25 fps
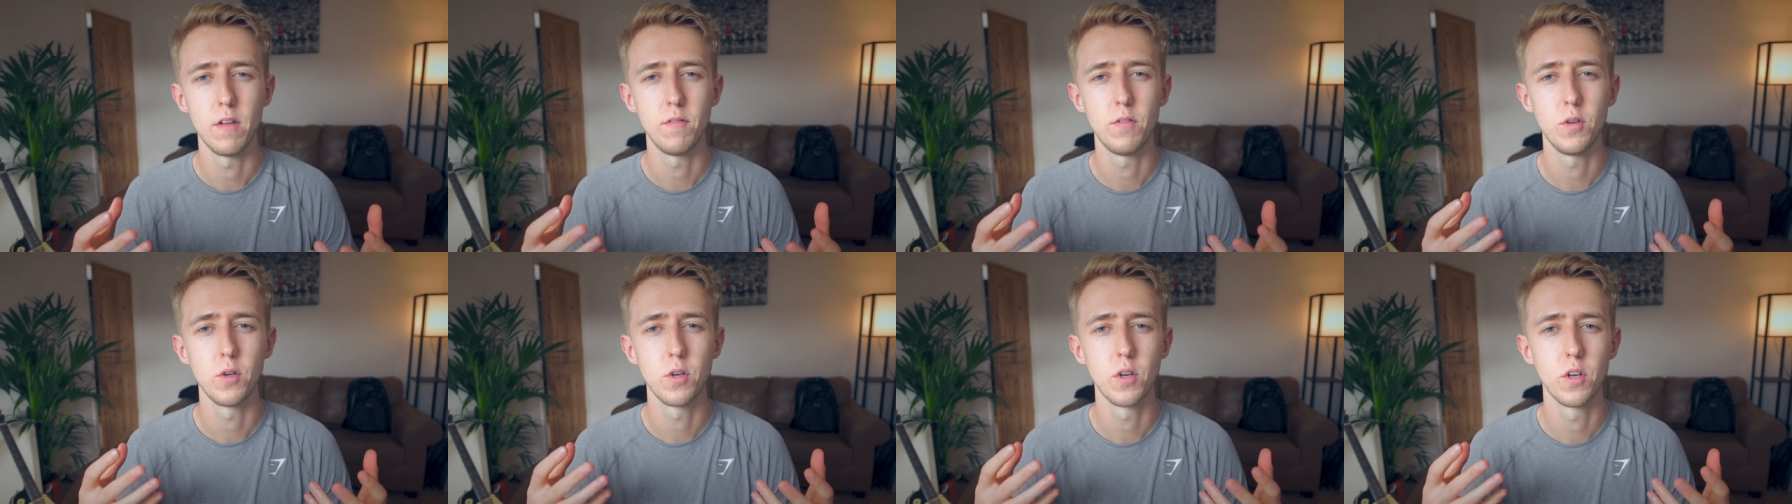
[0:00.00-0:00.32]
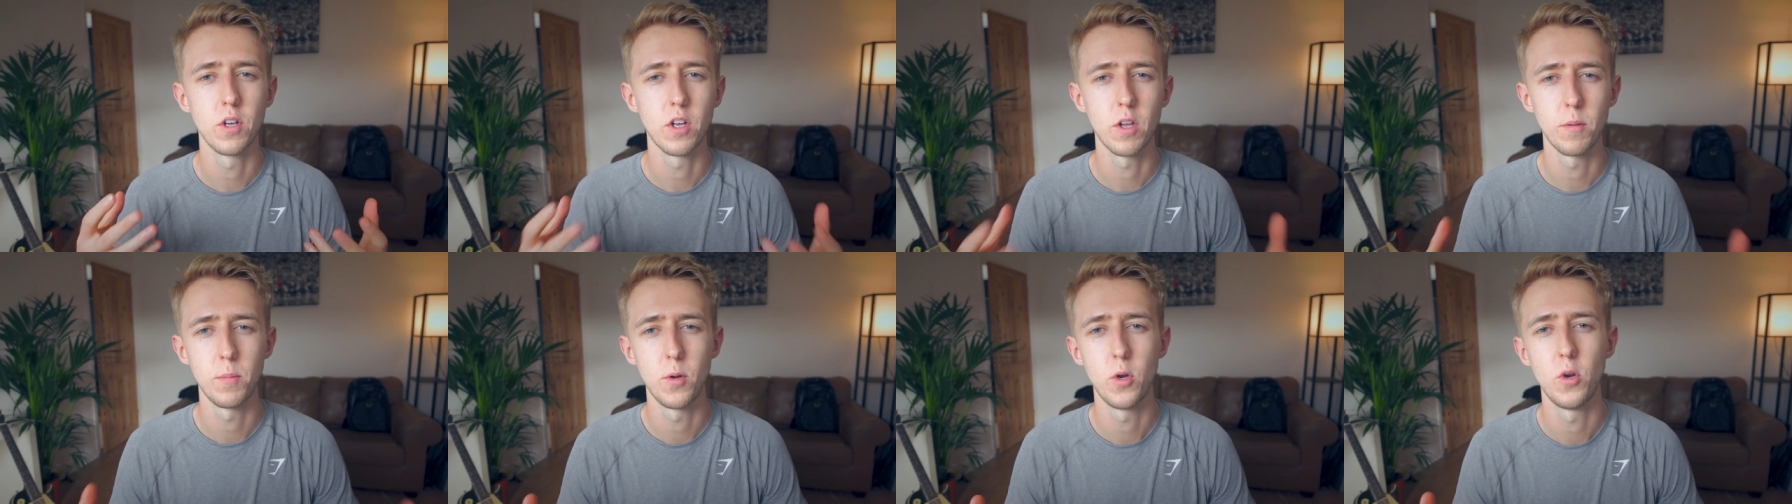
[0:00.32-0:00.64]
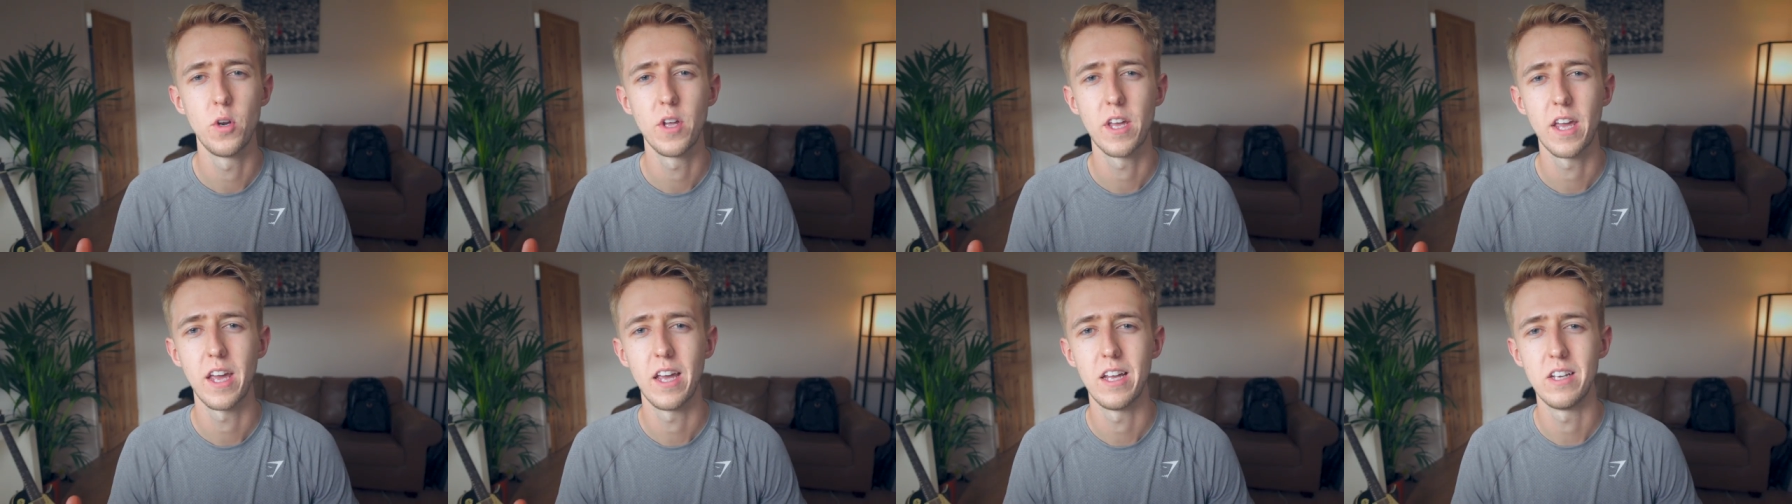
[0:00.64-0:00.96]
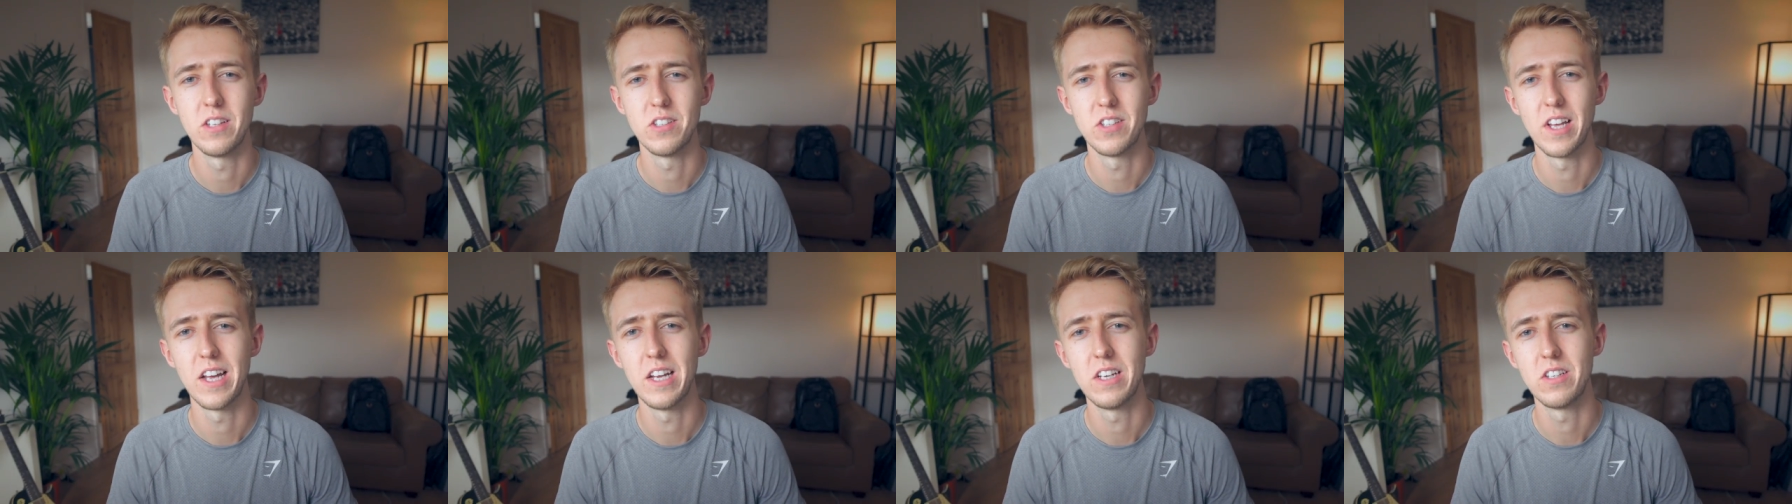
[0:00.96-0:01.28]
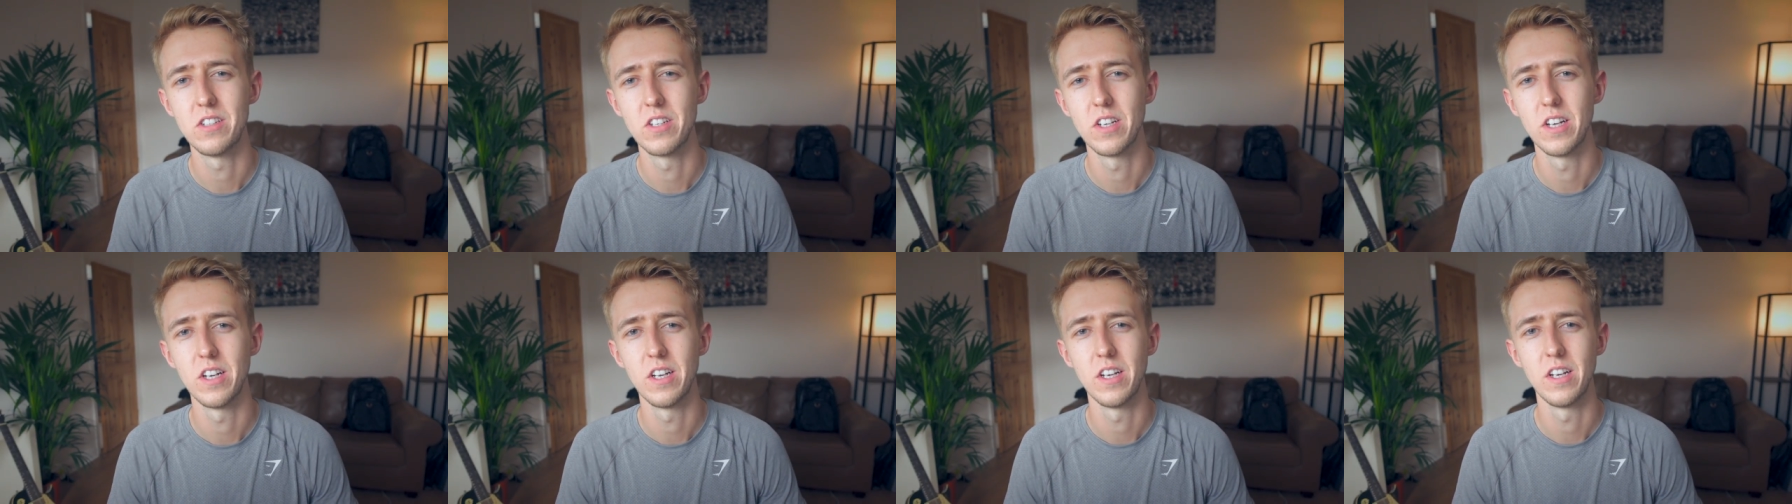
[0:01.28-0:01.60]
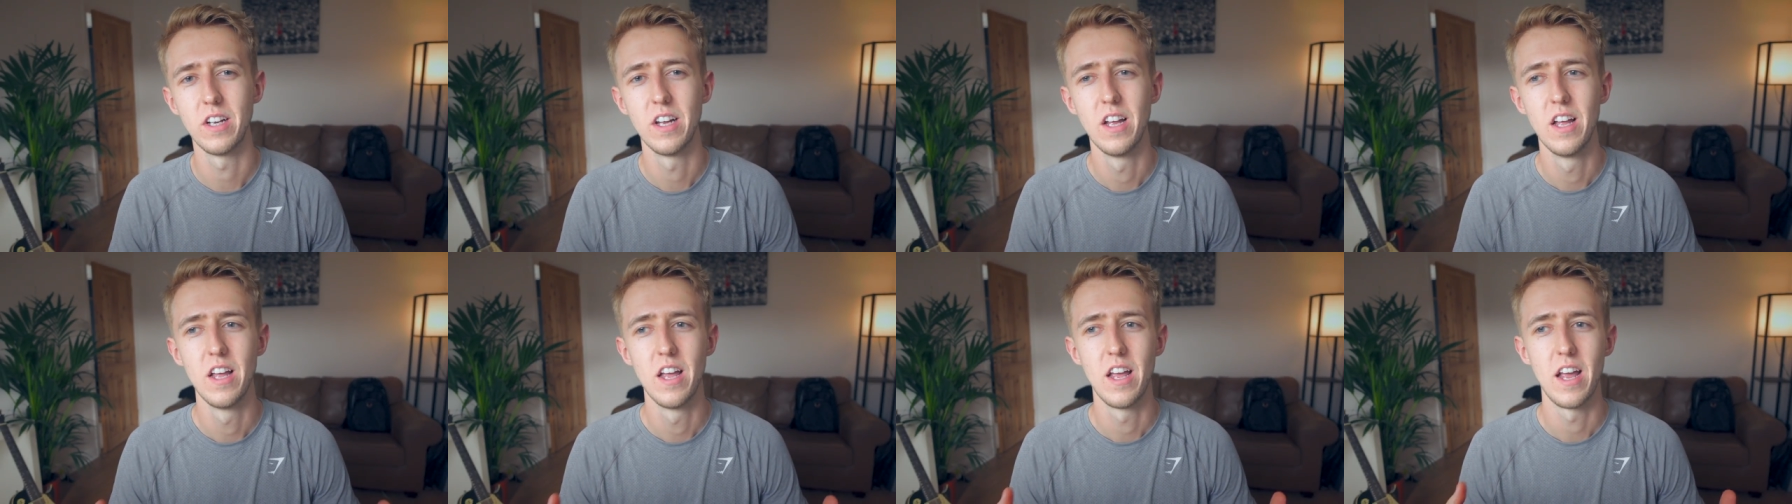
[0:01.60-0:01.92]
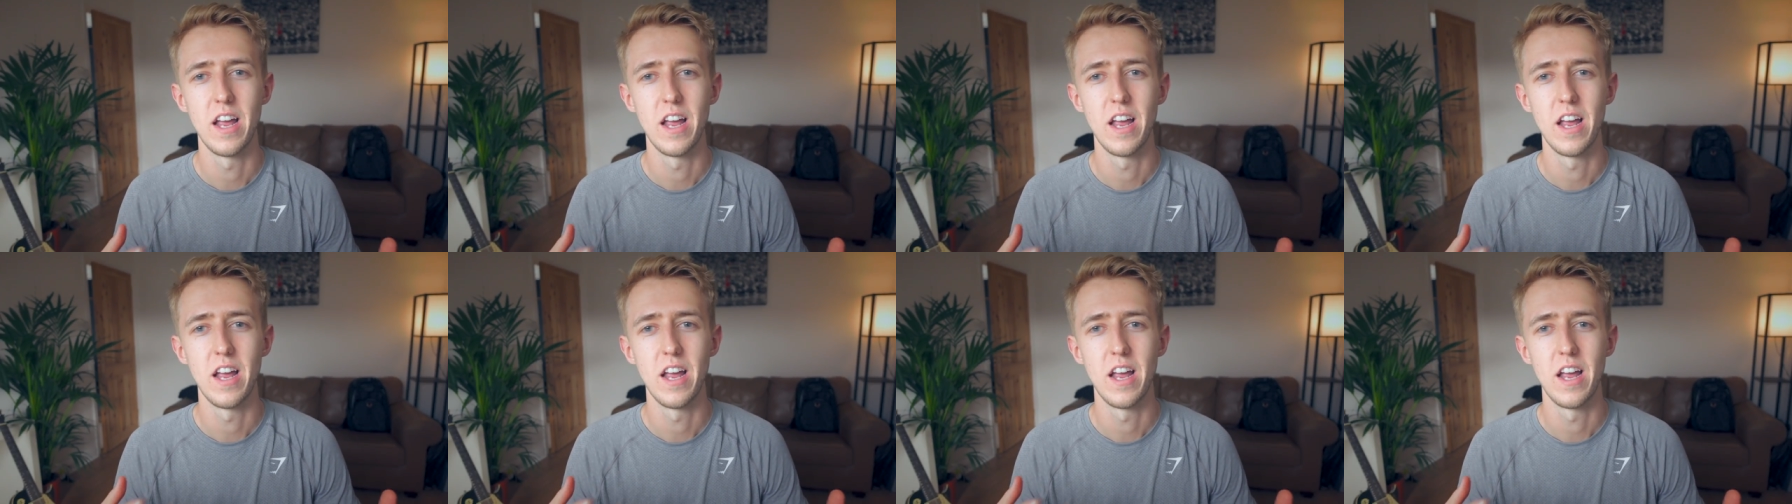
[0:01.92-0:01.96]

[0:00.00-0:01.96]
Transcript: If you can communicate data